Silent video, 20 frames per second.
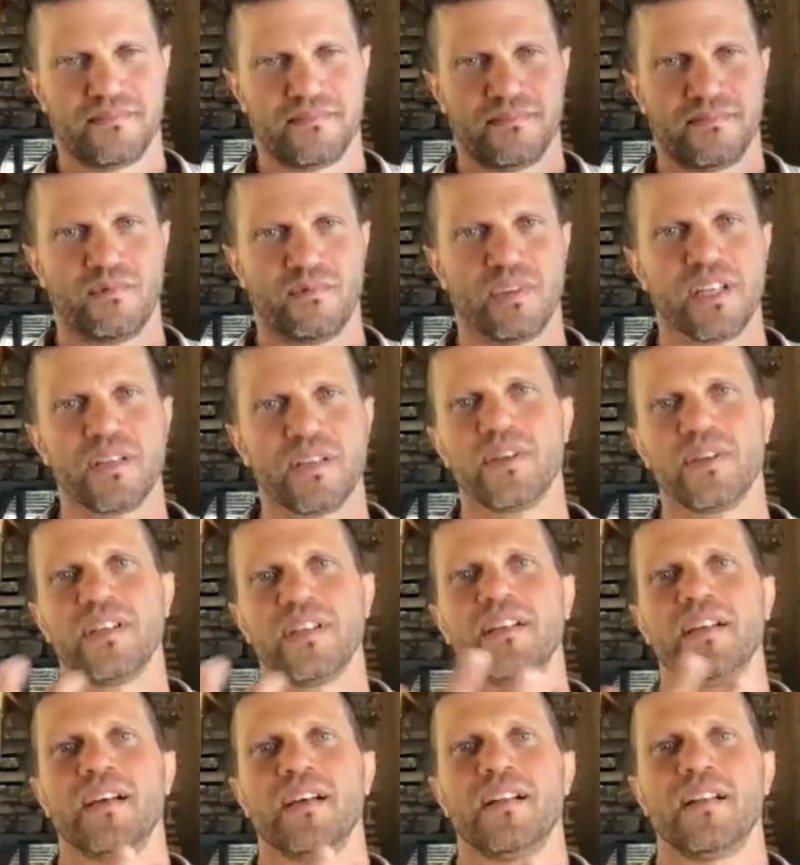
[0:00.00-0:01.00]
When you
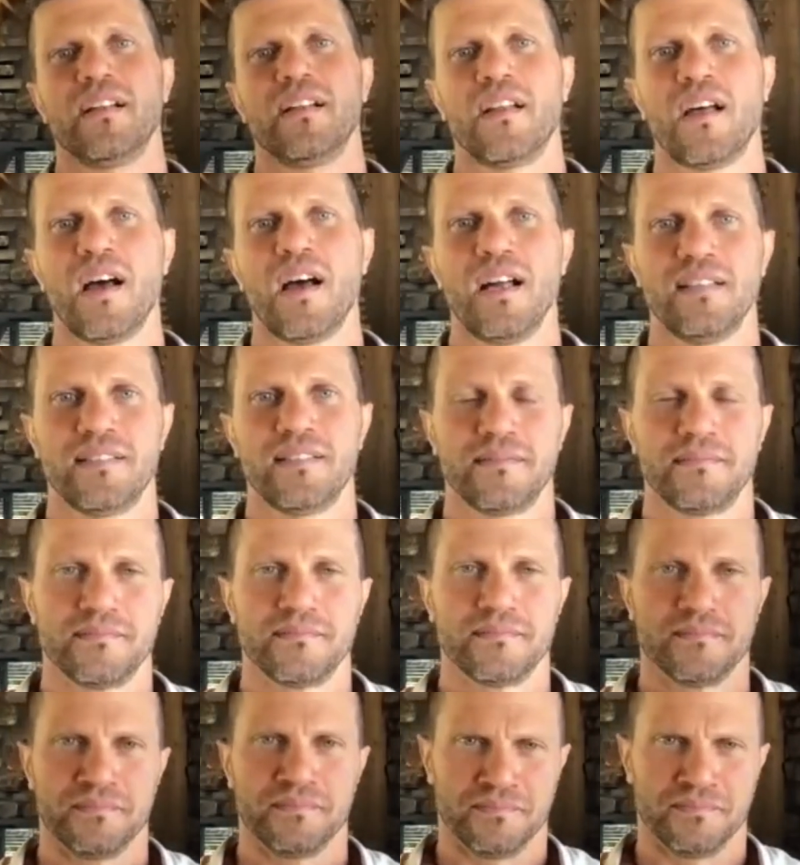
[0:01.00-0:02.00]
inhale a lot,
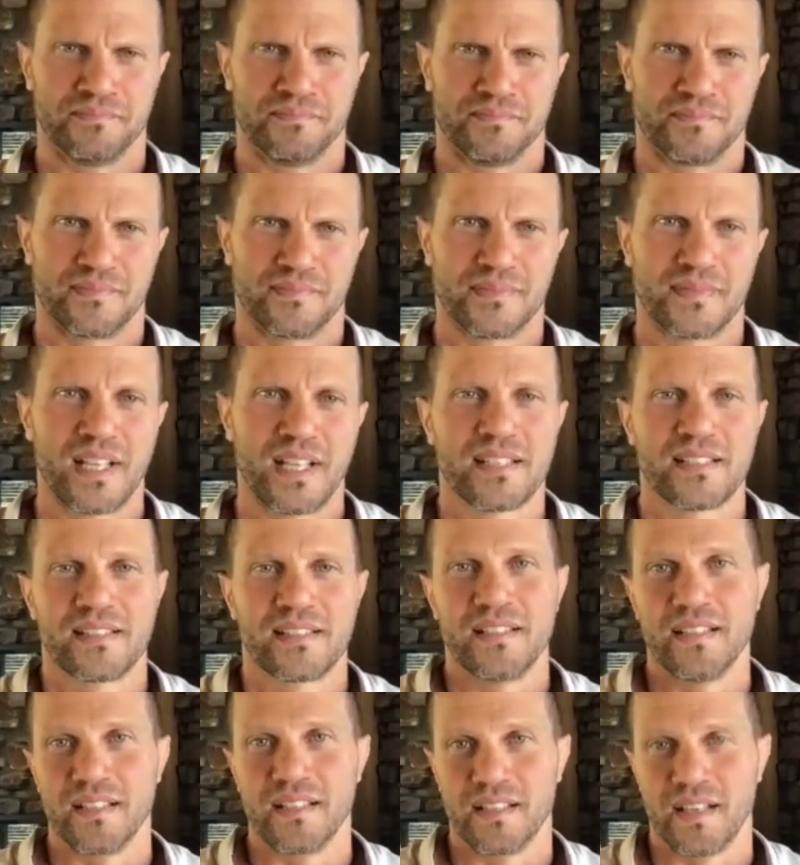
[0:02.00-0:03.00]
that's
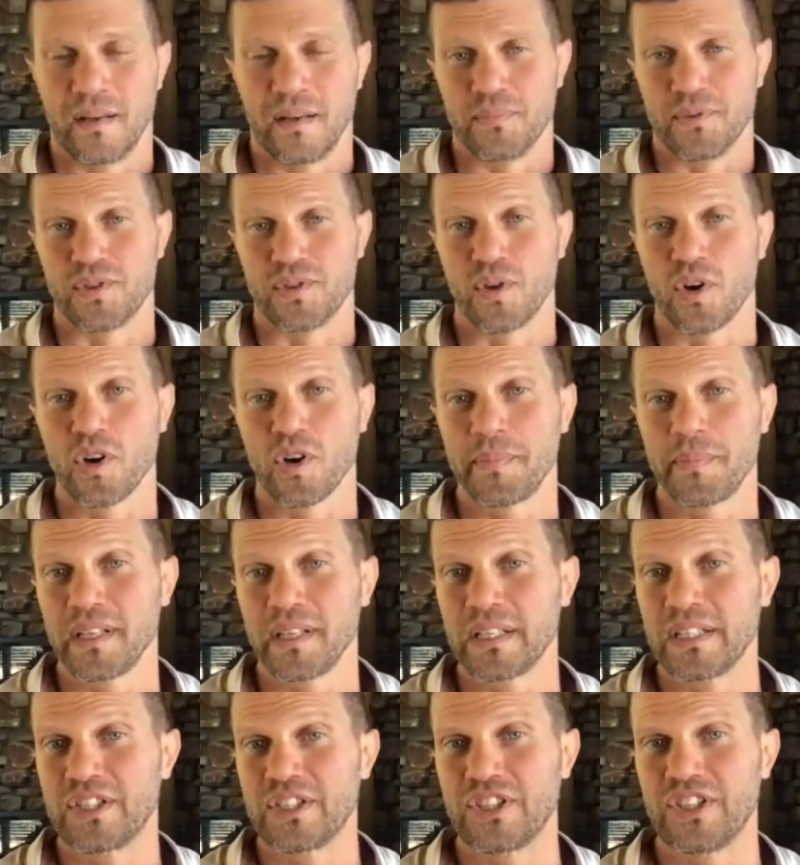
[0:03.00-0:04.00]
yin,
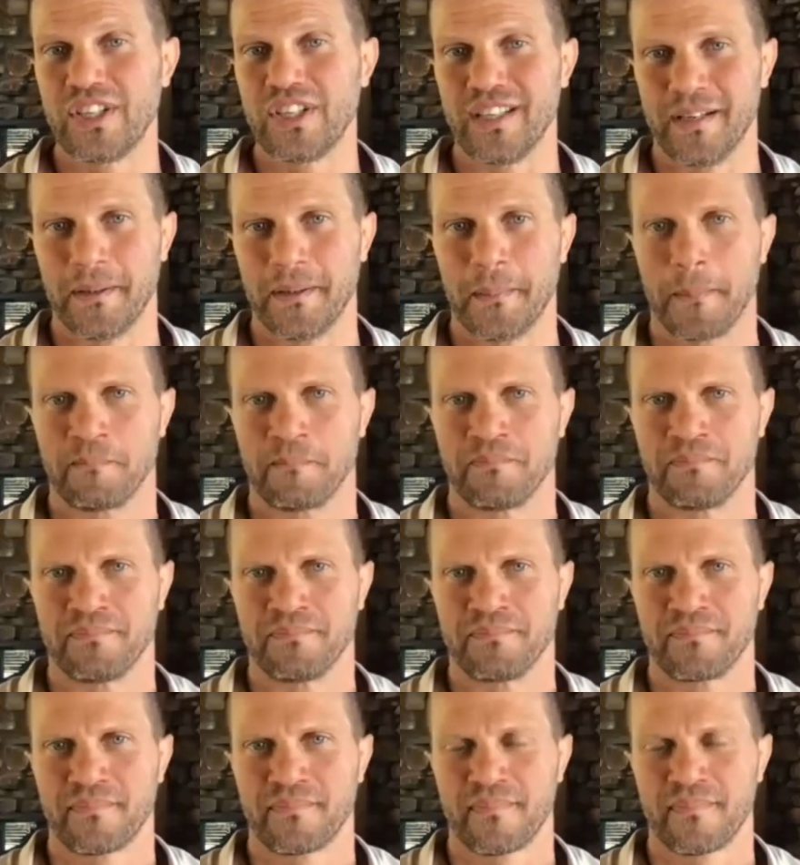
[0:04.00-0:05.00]
absorbing qi.
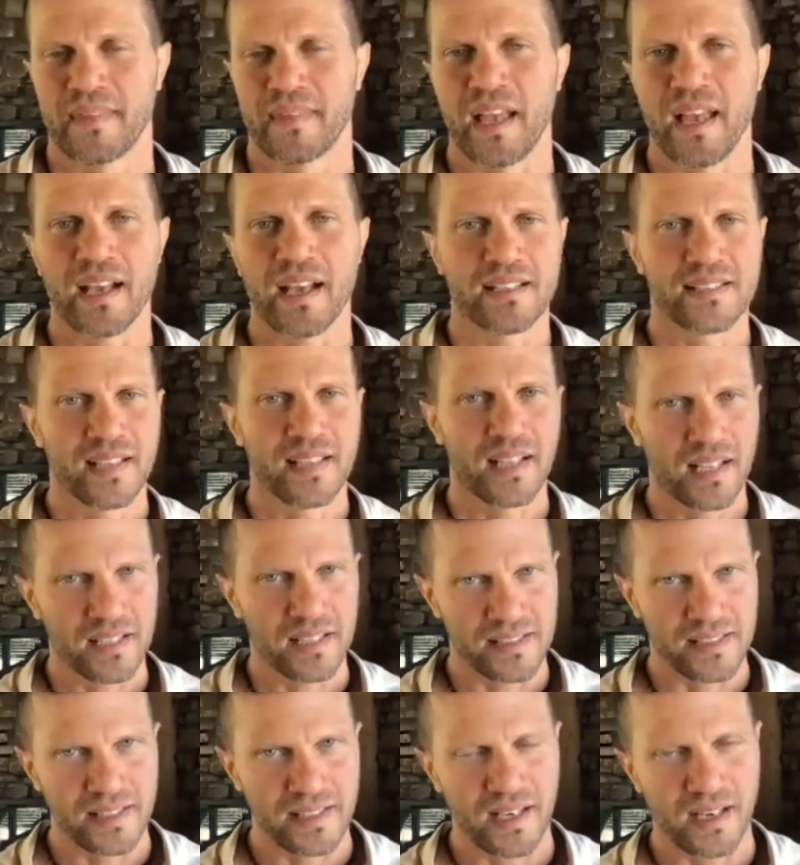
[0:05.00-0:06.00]
Exhale
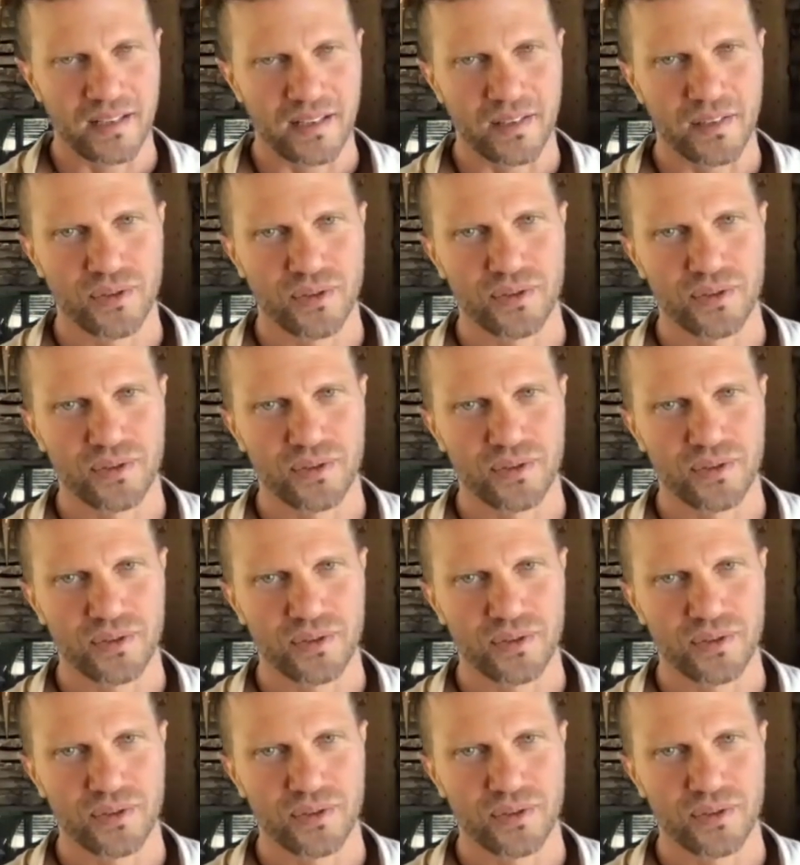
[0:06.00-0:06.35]
is yang.